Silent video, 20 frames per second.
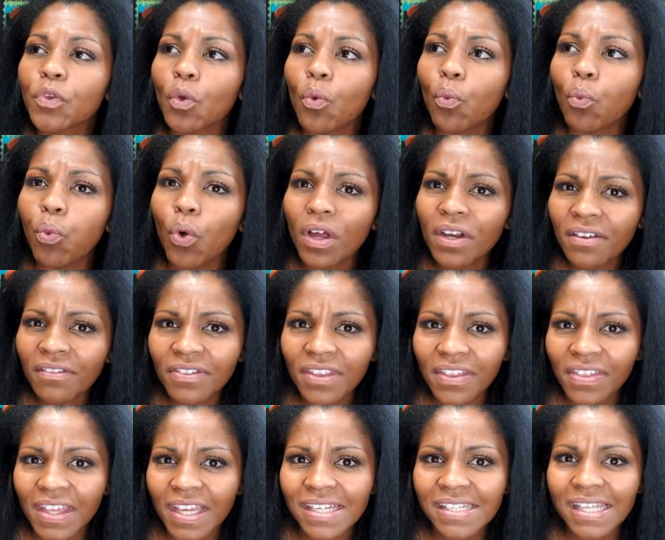one of the
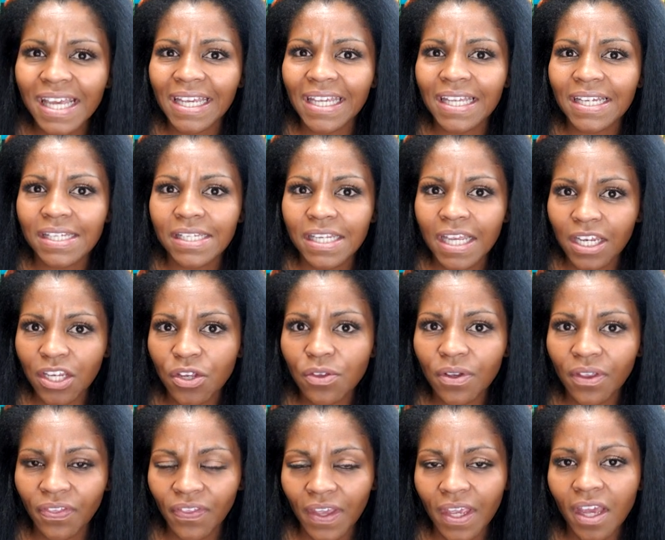things I continue
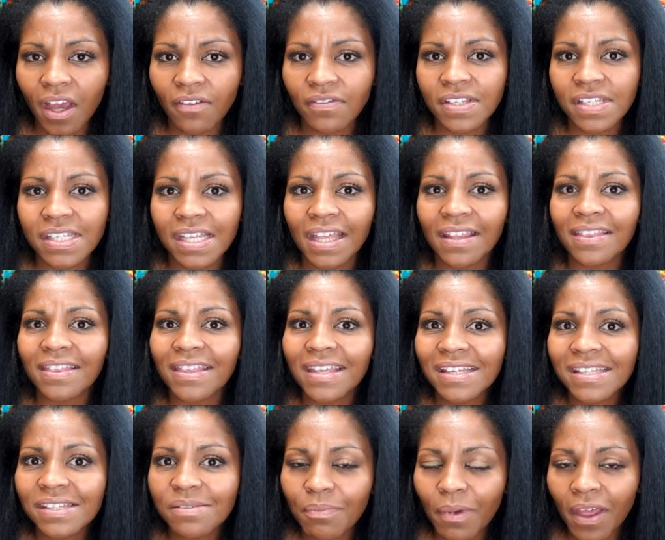to think of is that
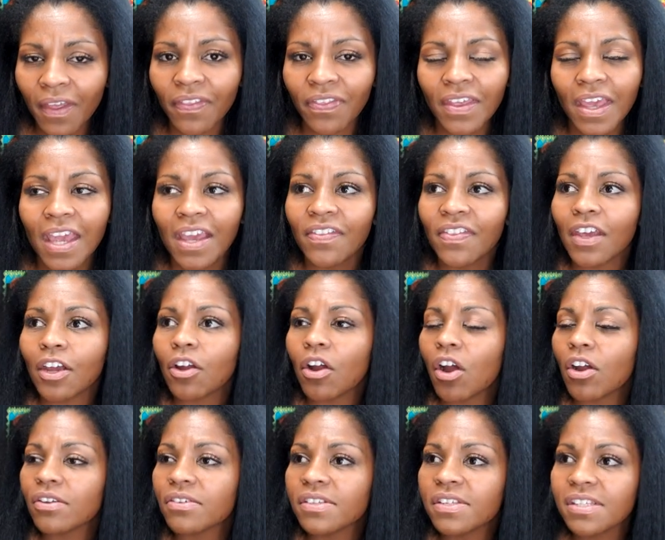this month, there
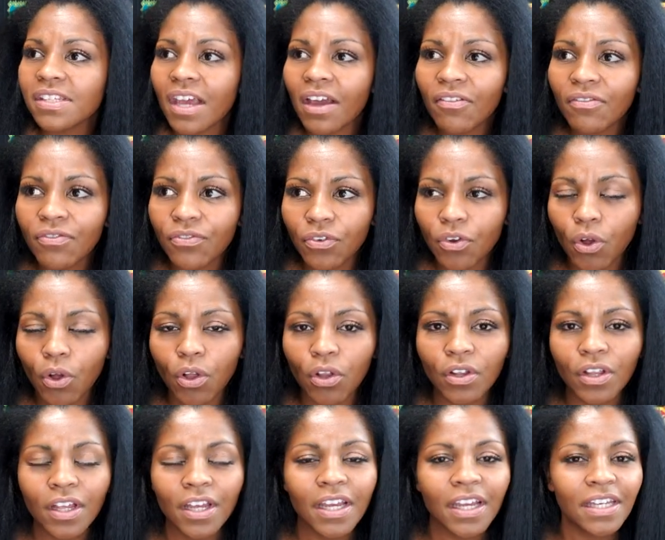are
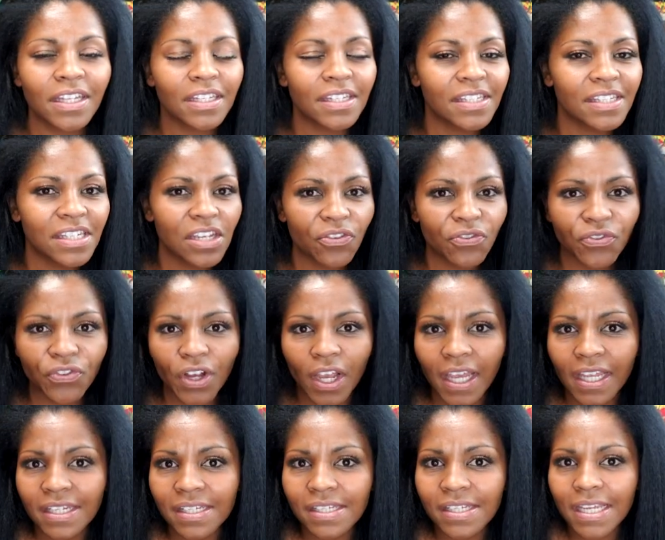several
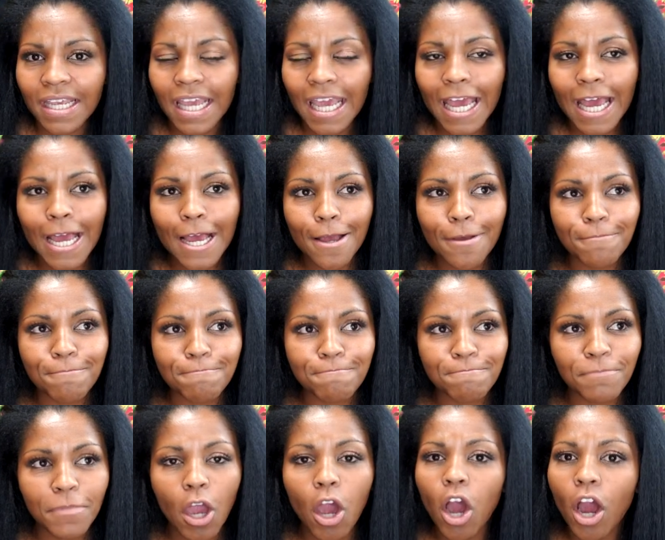different
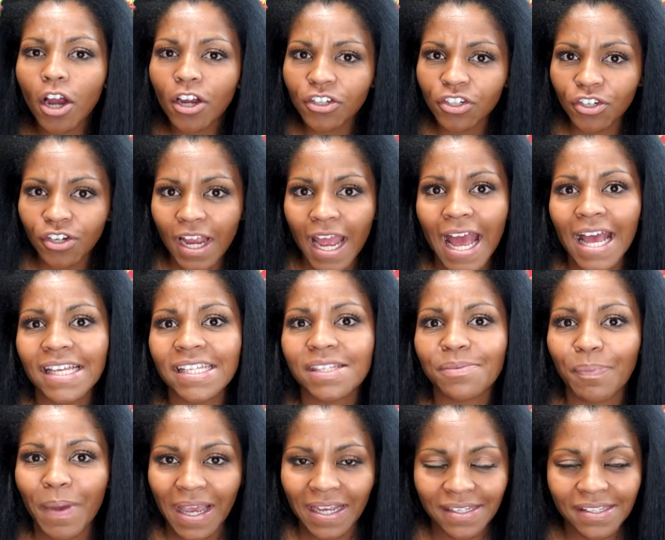Um, harder
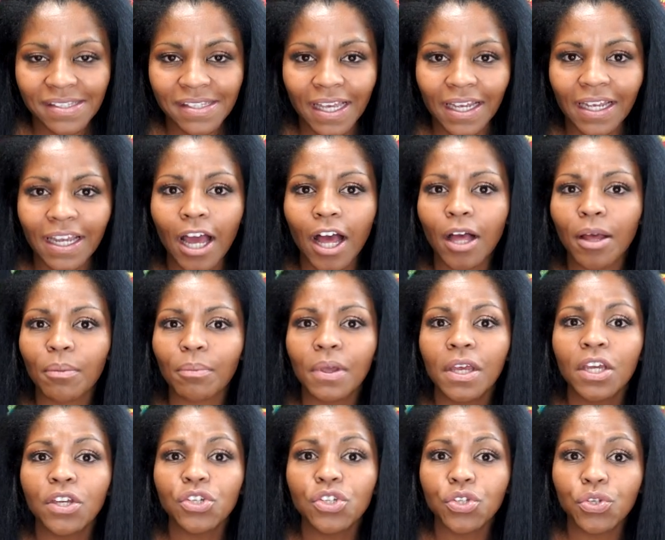aspects that come
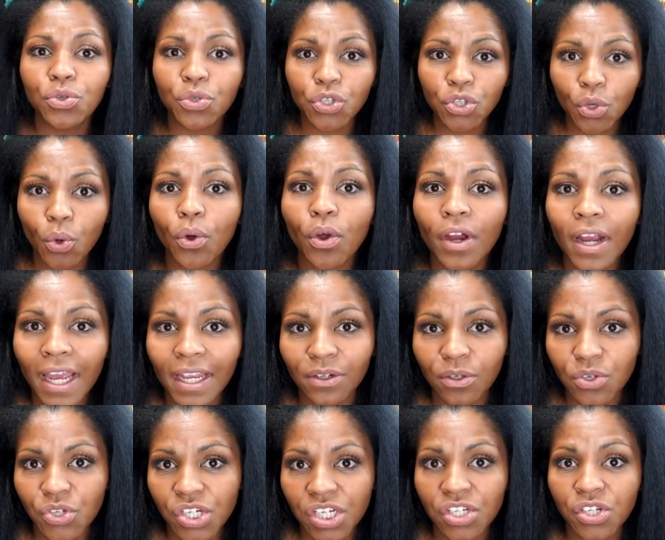to your
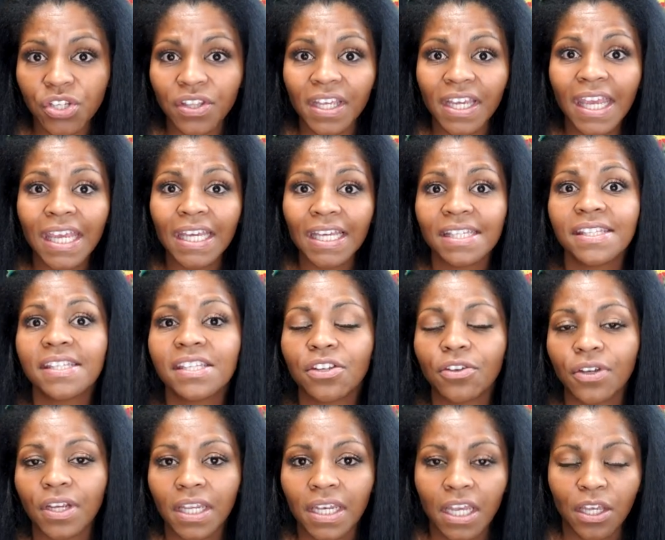energy, to the
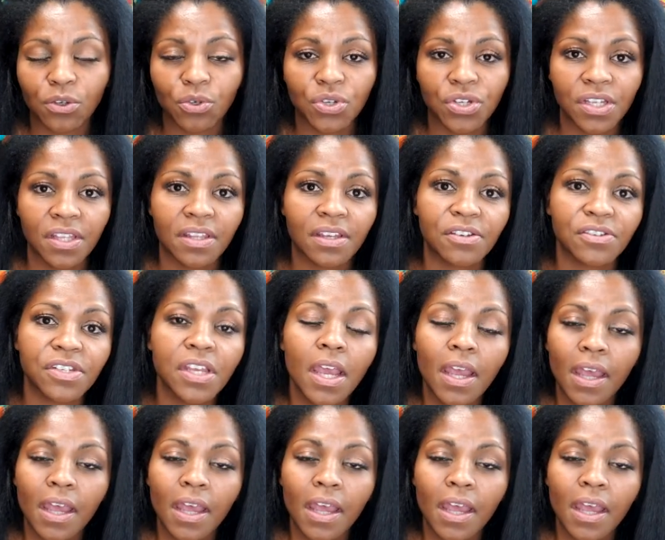Cancerian energy. There's